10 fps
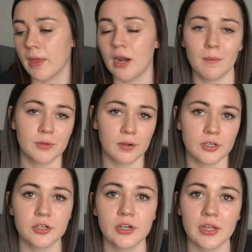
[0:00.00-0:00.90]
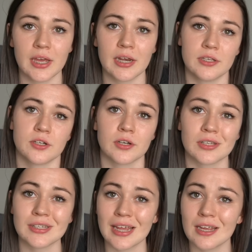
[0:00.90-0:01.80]
an opportunity hit a
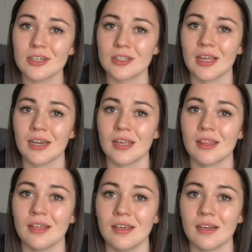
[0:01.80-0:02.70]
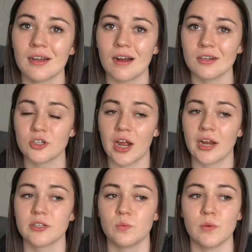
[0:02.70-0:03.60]
certain stage, then the
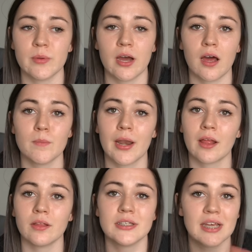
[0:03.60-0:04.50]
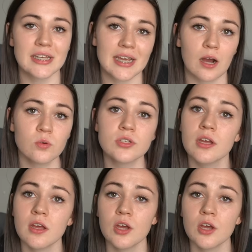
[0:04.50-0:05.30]
contract would be automatically sent out